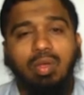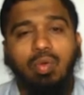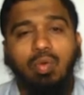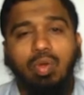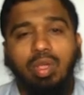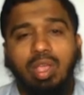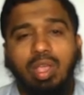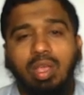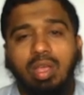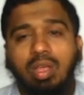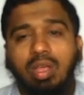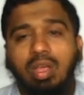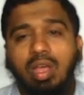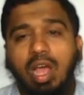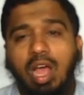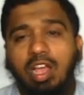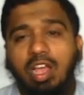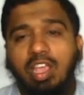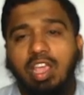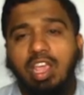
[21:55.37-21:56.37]
Okay.
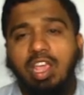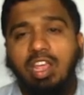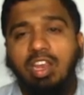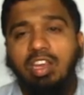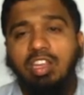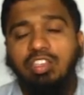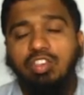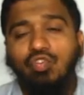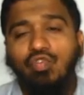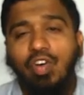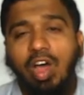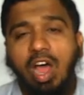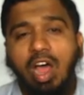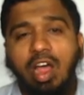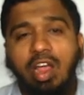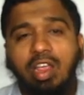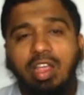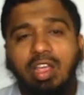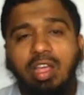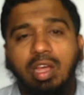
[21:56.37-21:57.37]
Again is
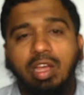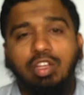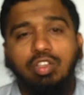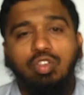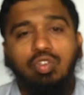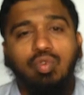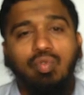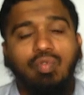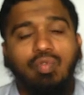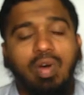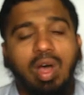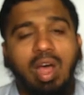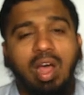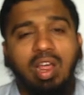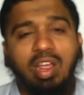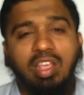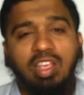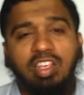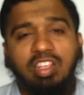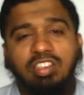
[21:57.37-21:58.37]
y, so
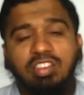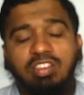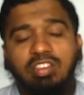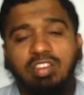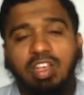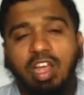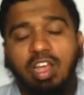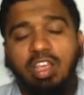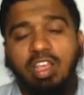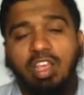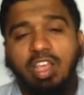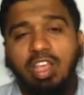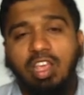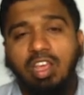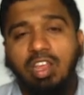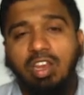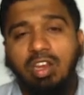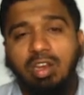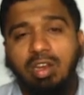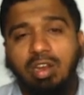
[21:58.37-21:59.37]
y is
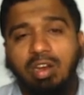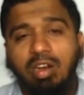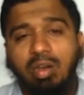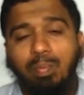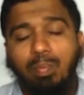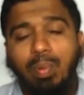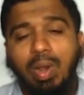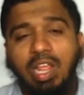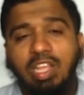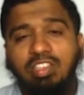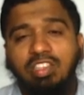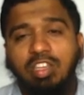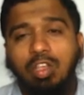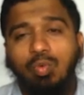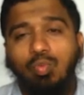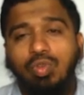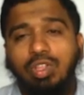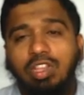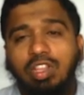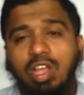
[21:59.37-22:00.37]
again
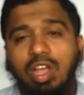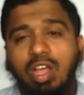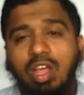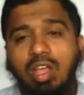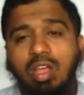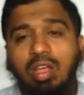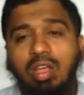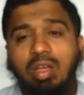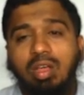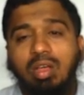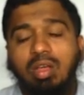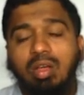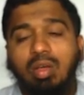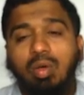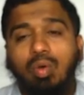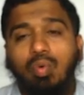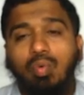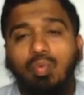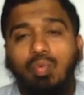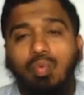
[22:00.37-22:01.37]
replacing with the
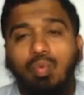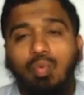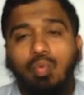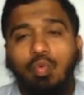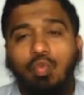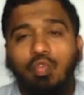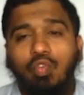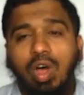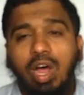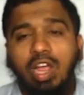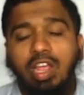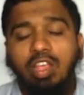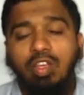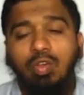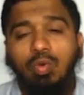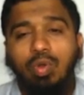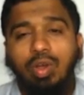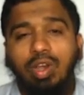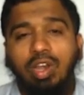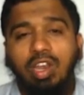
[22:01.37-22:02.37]
y
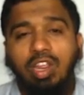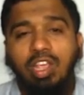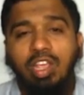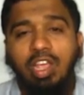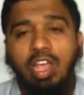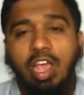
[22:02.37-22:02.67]
only